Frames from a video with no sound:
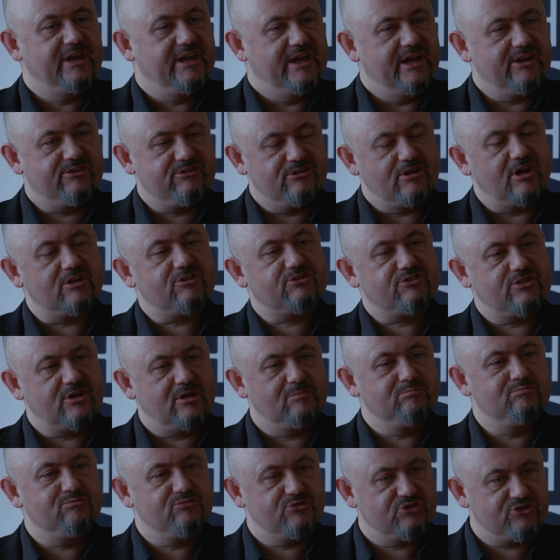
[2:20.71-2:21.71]
It's not
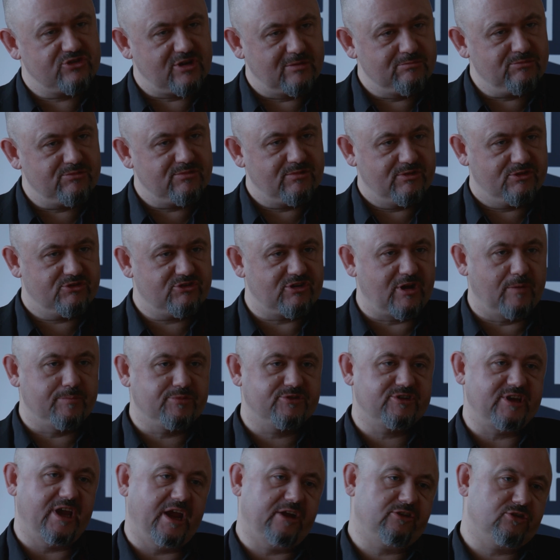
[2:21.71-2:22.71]
some
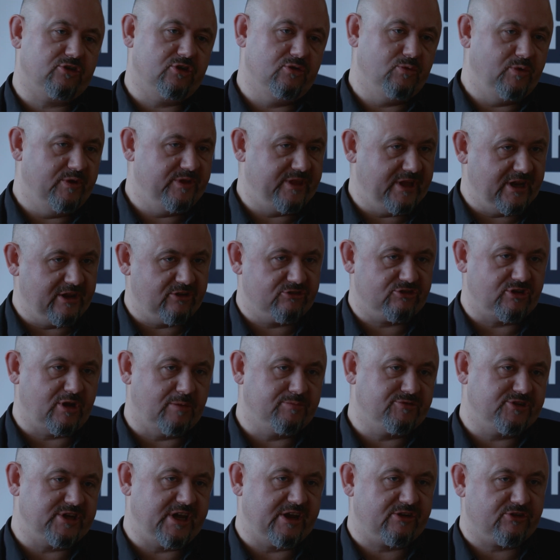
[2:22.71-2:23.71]
subsector within a
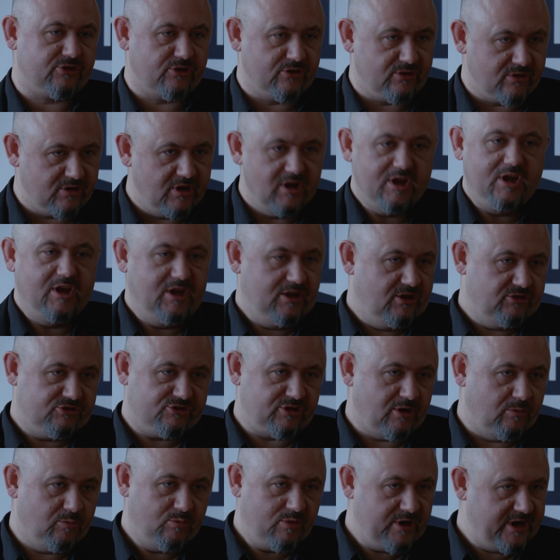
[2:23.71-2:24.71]
subsector
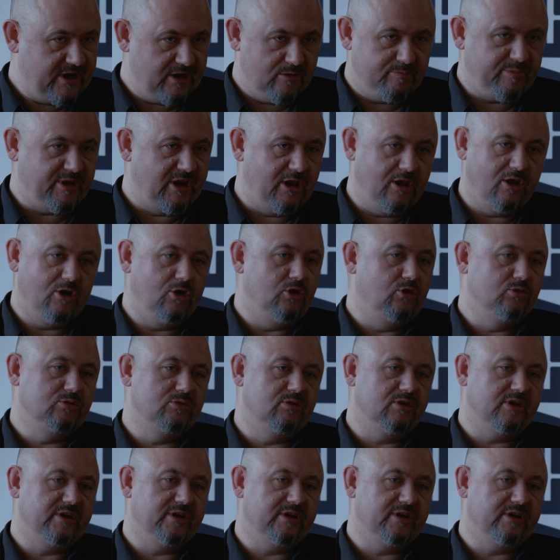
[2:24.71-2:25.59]
somewhere below